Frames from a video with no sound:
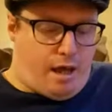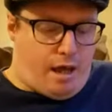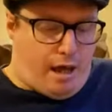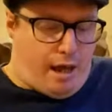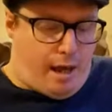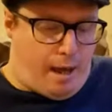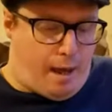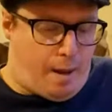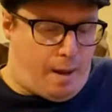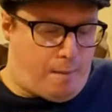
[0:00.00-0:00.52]

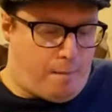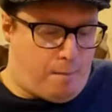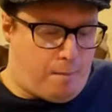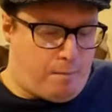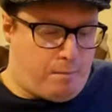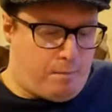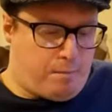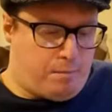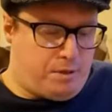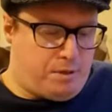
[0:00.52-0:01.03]
Um,
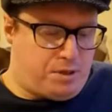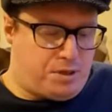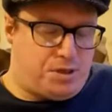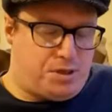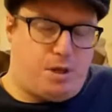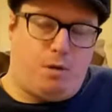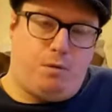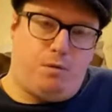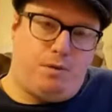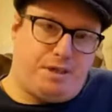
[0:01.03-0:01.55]

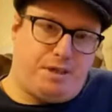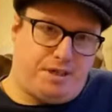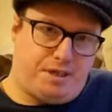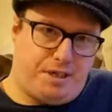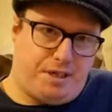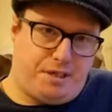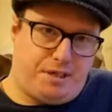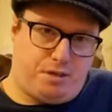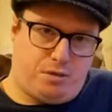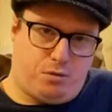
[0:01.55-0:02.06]
so this
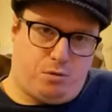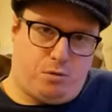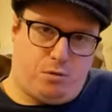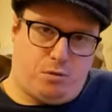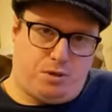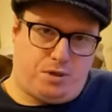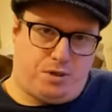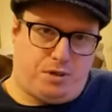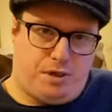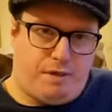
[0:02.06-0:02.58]
is
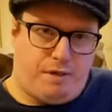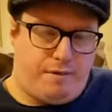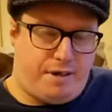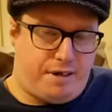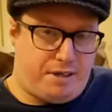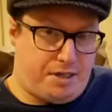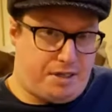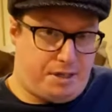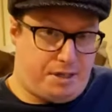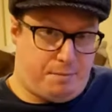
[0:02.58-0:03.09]
also
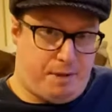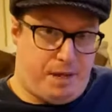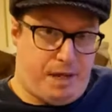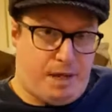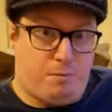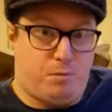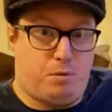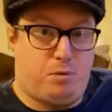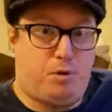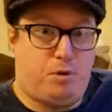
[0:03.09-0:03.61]
directed to
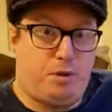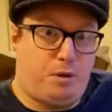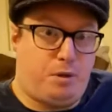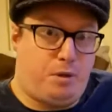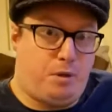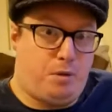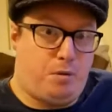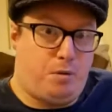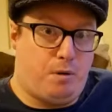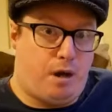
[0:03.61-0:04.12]
people
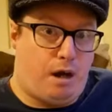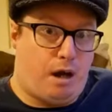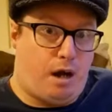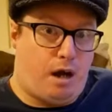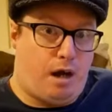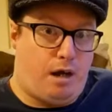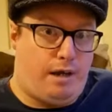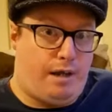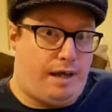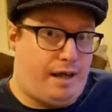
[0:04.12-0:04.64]
who
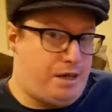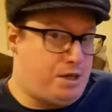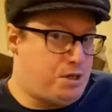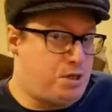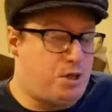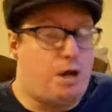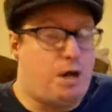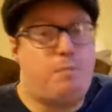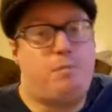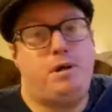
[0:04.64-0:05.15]
are late
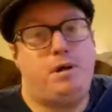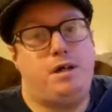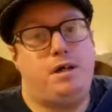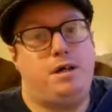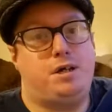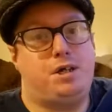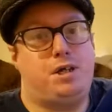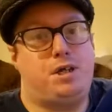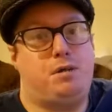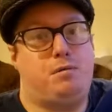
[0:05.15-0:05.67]

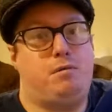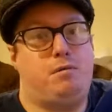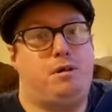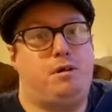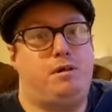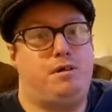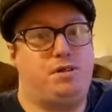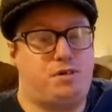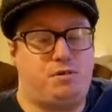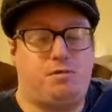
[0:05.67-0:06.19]
shoppers who
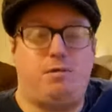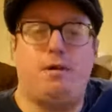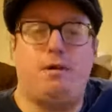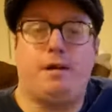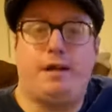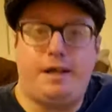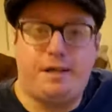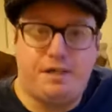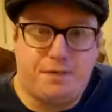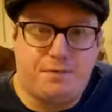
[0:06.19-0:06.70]
are
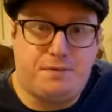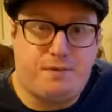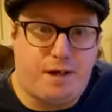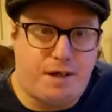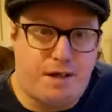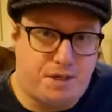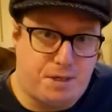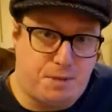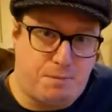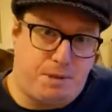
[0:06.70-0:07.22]
struggling to
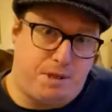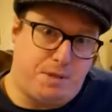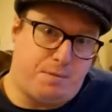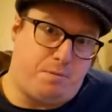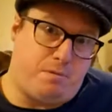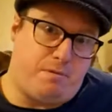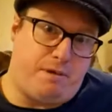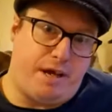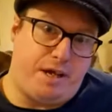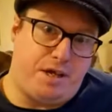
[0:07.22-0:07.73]
find some
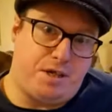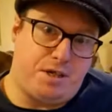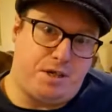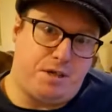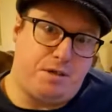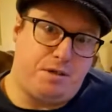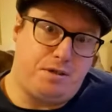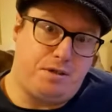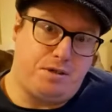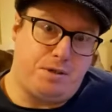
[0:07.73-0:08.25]

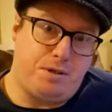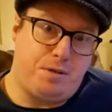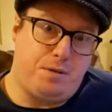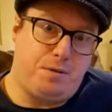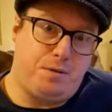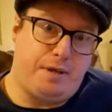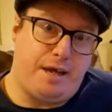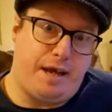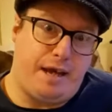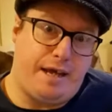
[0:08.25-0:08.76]
inspiration
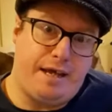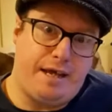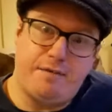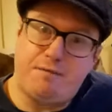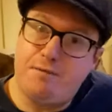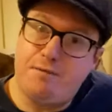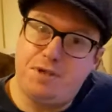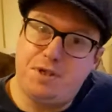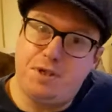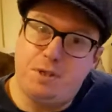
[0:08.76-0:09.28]
to get a
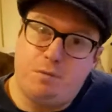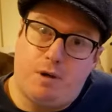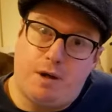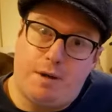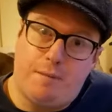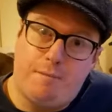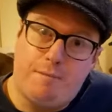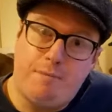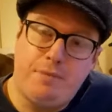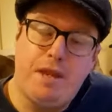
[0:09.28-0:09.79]
gift for
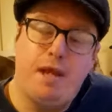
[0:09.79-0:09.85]
someone.